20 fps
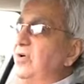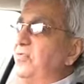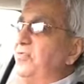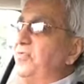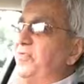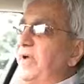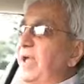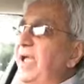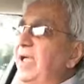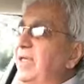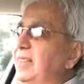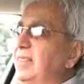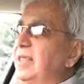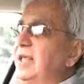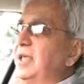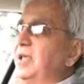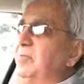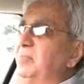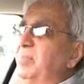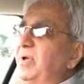faith
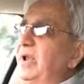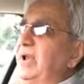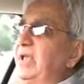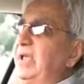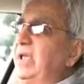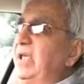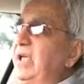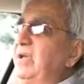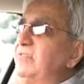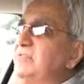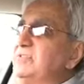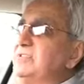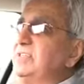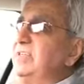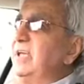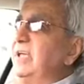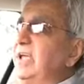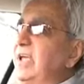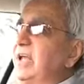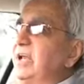believes
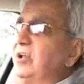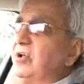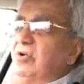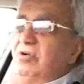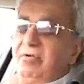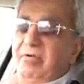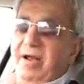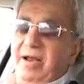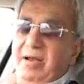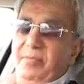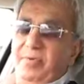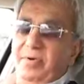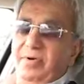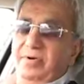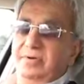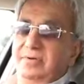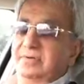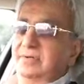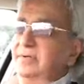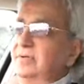the incredible,
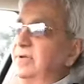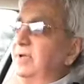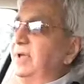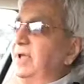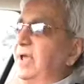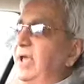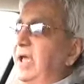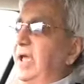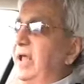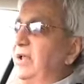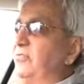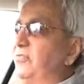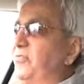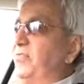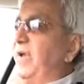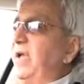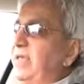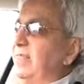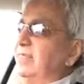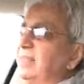and
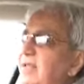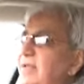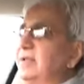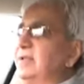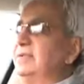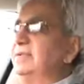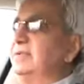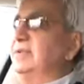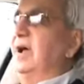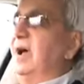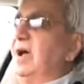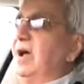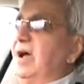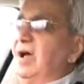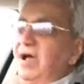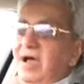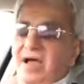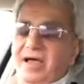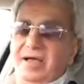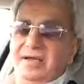faith
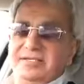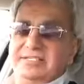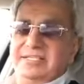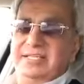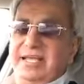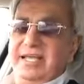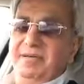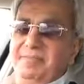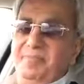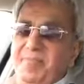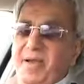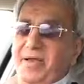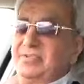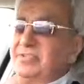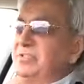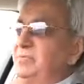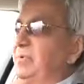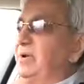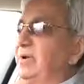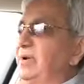does the
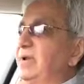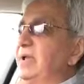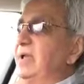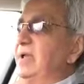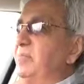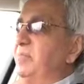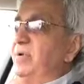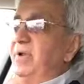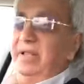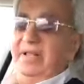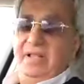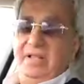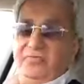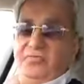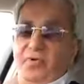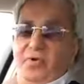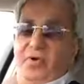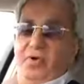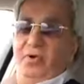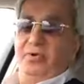impossible. Bring that
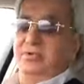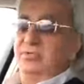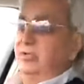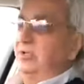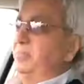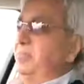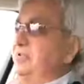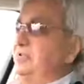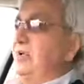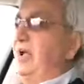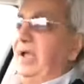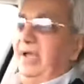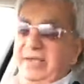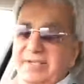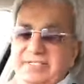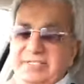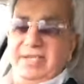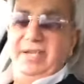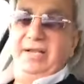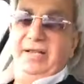phone closer to me so I can
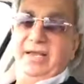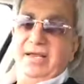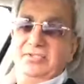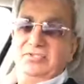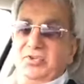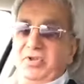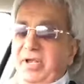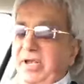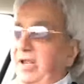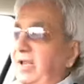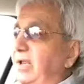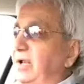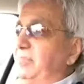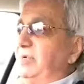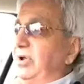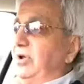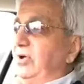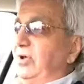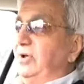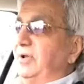say it again so they can hear
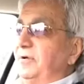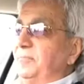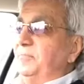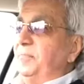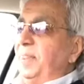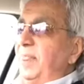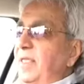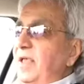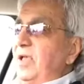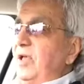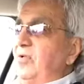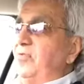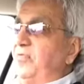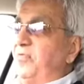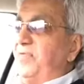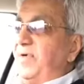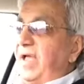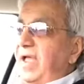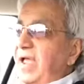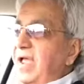me good.
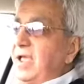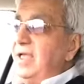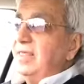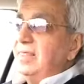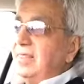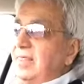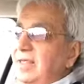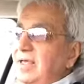Faith